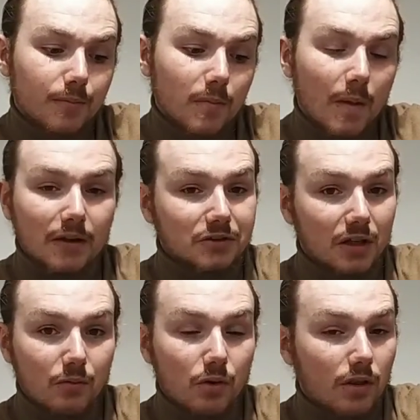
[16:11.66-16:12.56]
And that's
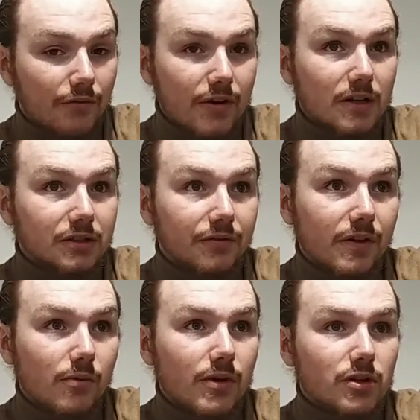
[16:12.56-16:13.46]
like one of the things I
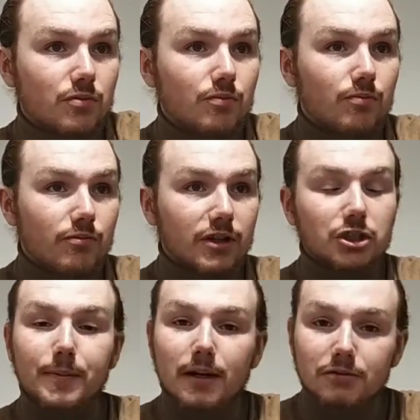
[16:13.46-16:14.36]
think which
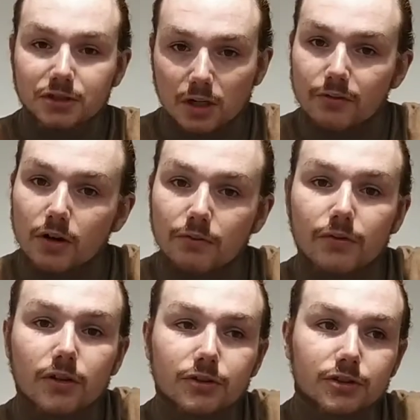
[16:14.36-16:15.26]
brings about
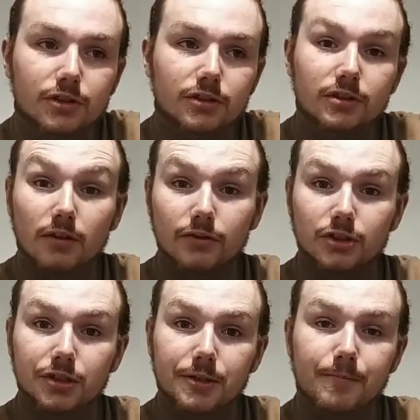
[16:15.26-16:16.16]
self-confidence and
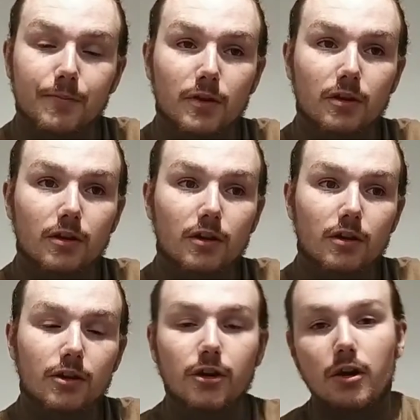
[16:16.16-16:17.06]
self-esteem.
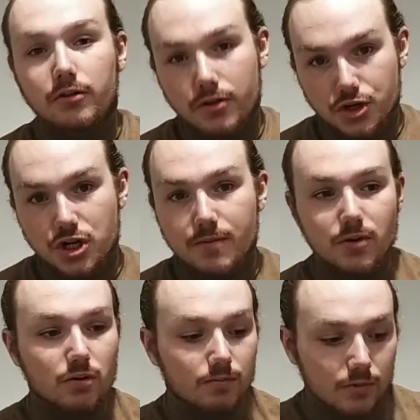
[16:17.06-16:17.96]
You go to the gym,
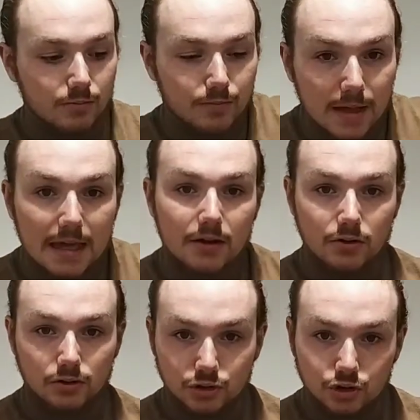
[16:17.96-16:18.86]
you're big
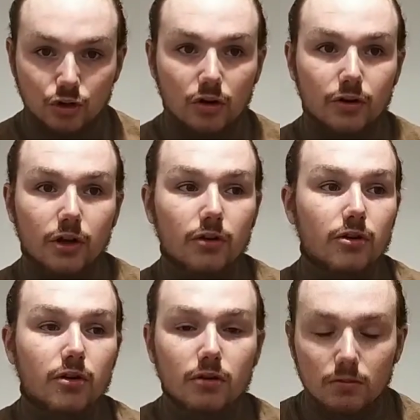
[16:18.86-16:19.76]
and you're strong, you know, you
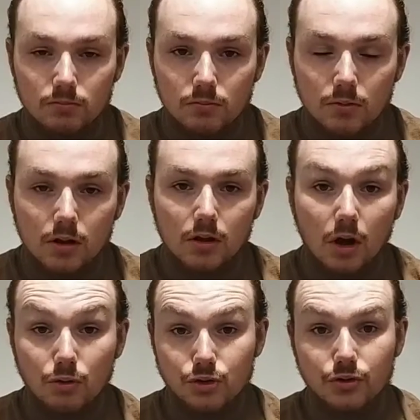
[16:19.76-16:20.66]
can
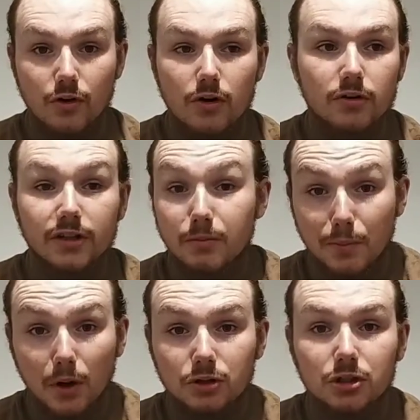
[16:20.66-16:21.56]
hold your own, same
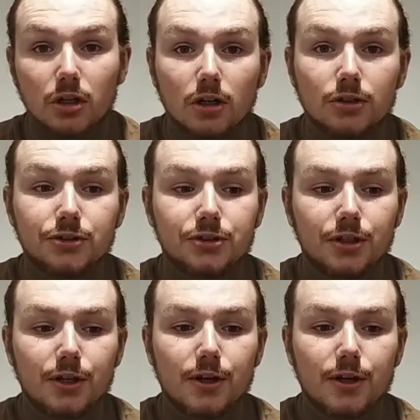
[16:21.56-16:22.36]
with martial arts.